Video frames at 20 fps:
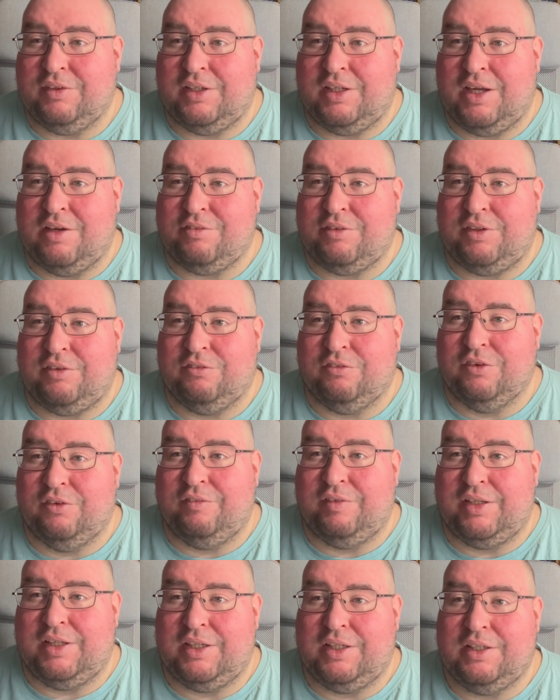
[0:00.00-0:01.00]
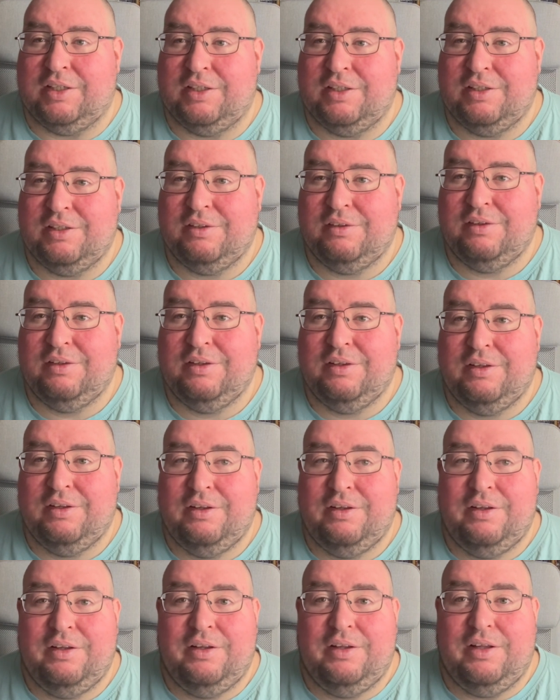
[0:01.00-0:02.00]
have any room in here.
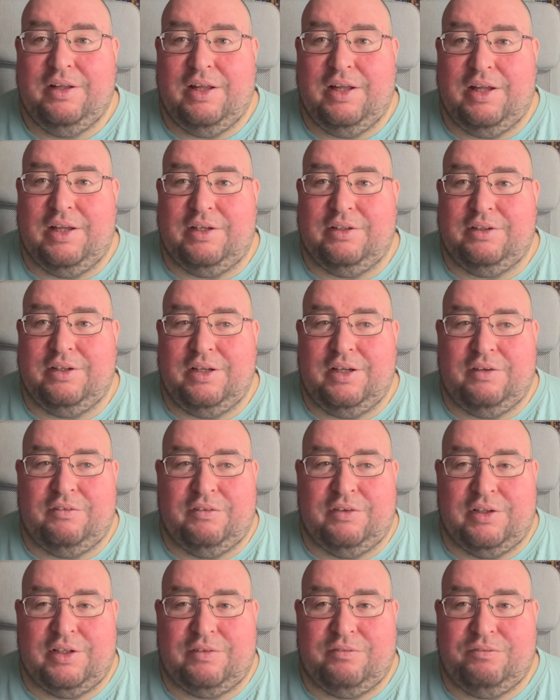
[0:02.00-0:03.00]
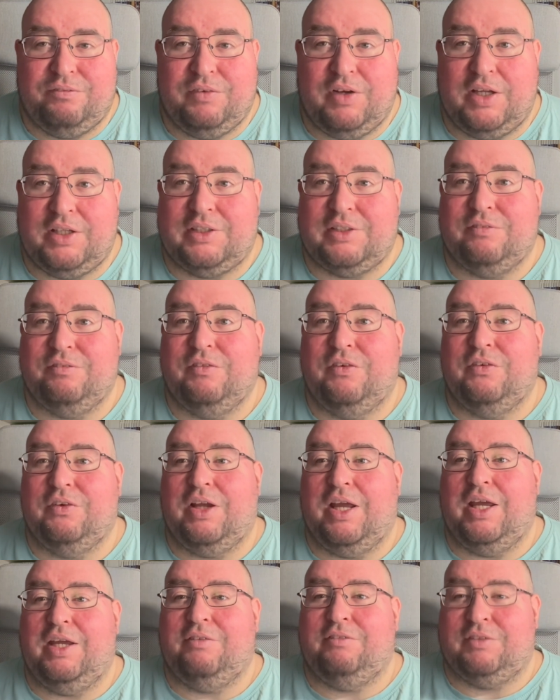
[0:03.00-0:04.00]
And yeah, I want to play some more
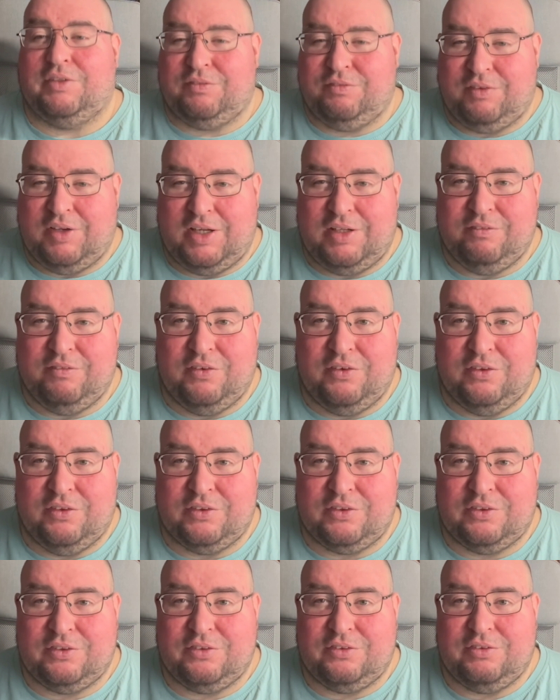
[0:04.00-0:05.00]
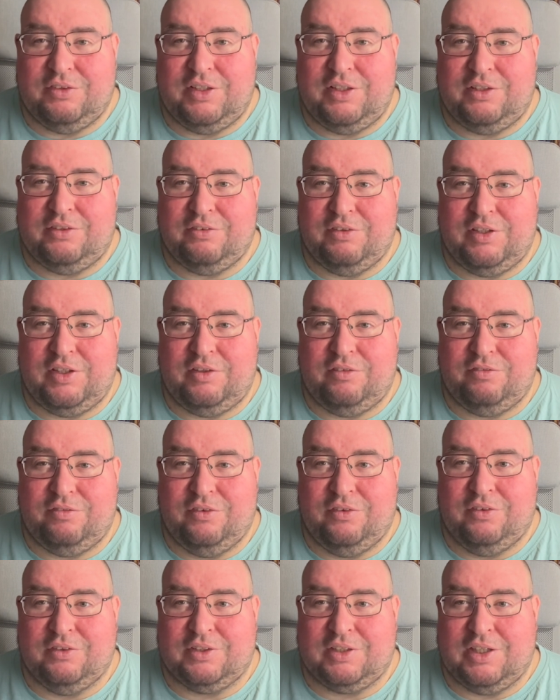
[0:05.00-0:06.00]
games, play more
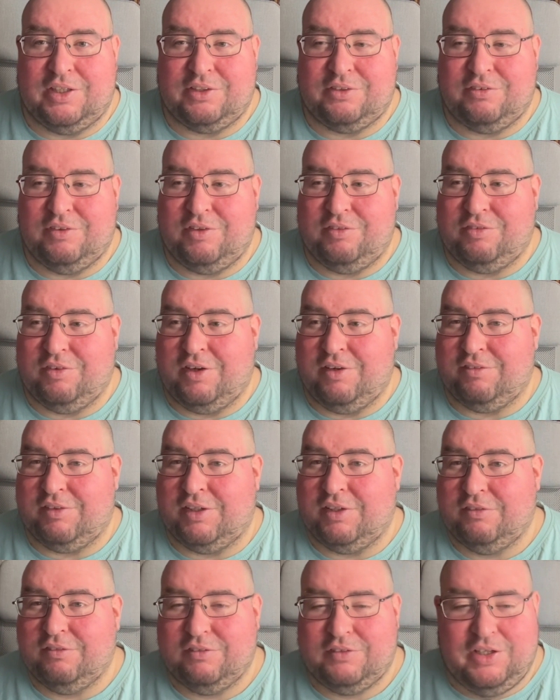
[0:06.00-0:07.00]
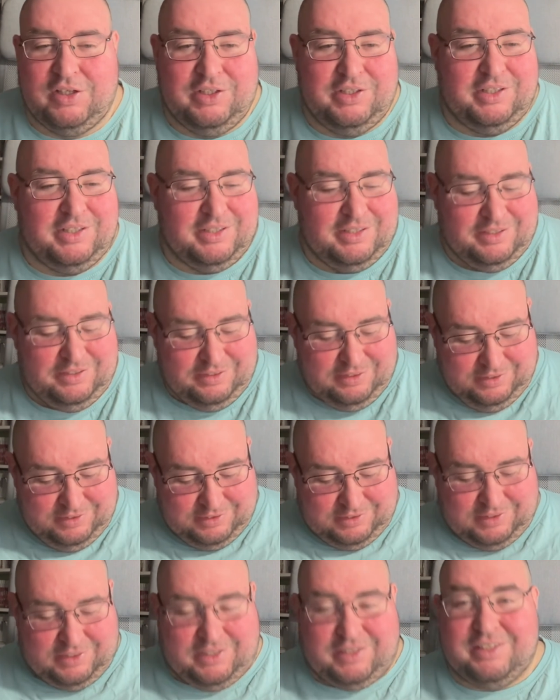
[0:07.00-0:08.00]
2024/25 now.
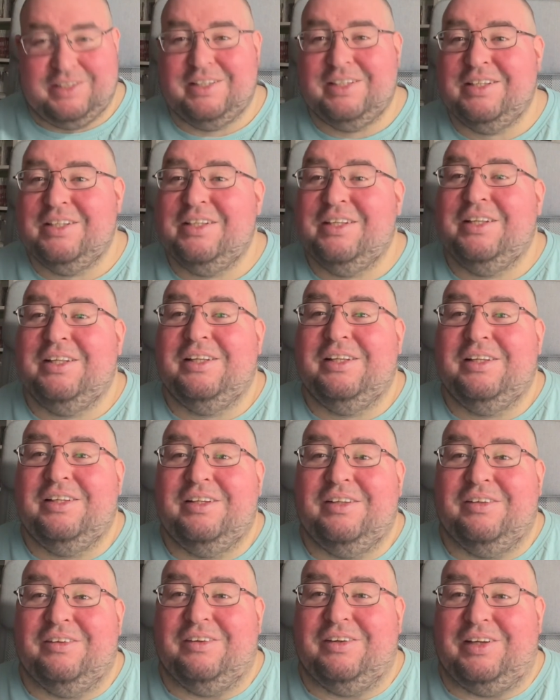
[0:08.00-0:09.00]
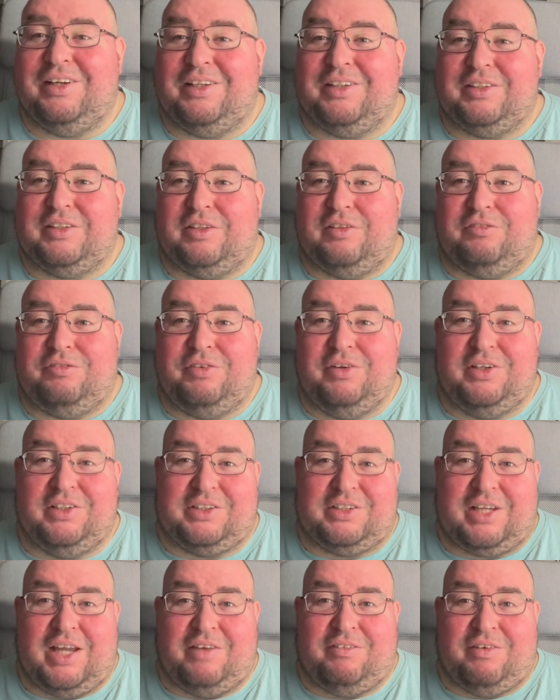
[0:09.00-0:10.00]
So yeah. Alright, so the
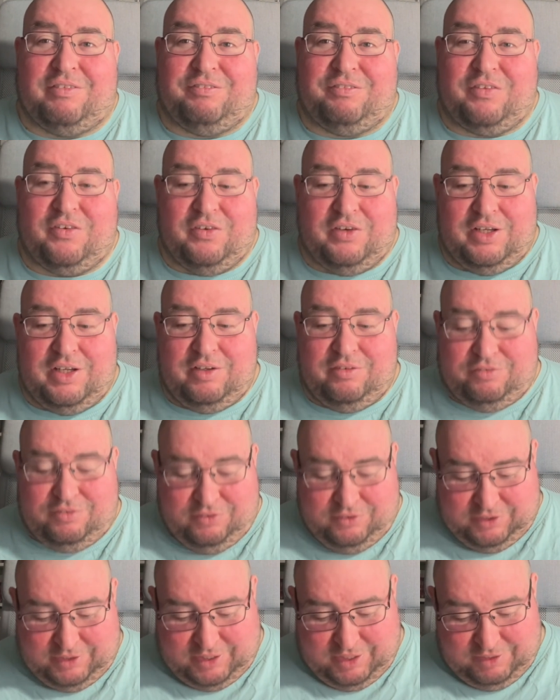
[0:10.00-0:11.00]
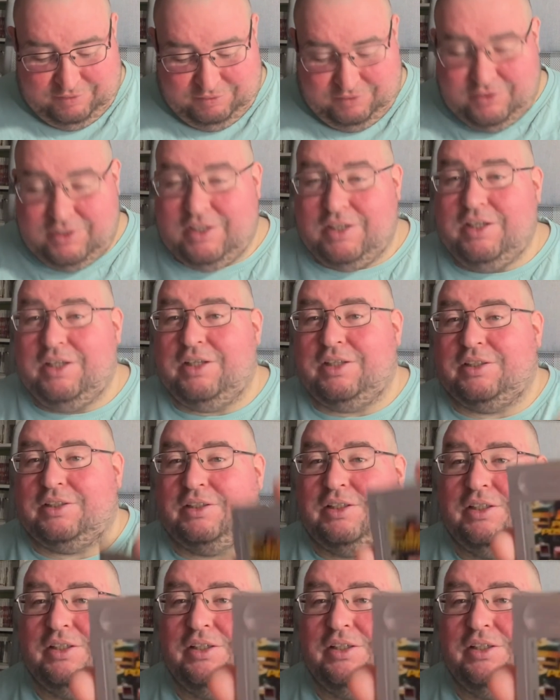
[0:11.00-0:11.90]
first game I've got here for the Game Boy is